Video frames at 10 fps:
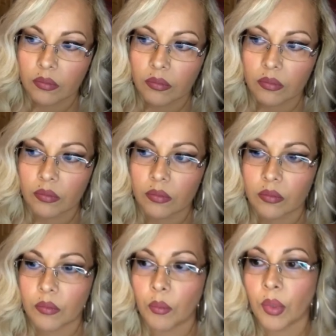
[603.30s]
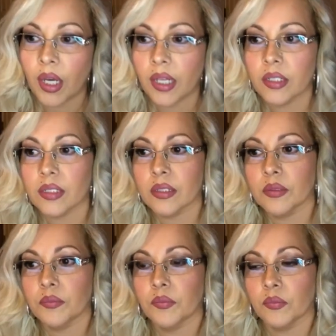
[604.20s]
But the
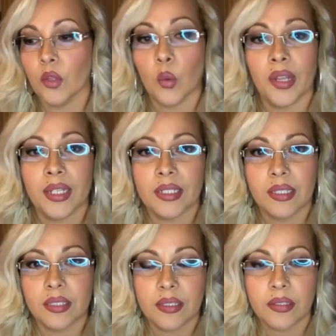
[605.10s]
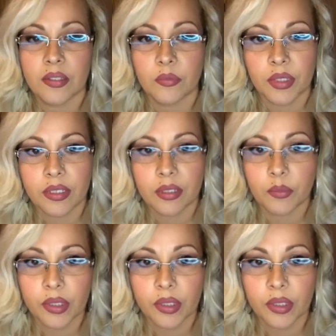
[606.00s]
way the system is built